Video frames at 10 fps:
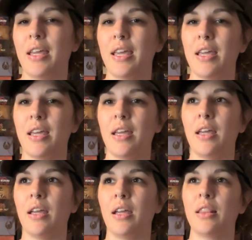
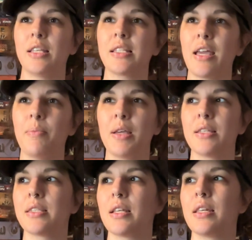This game
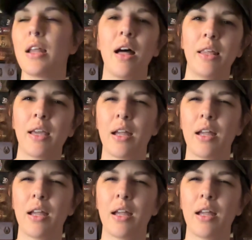is not like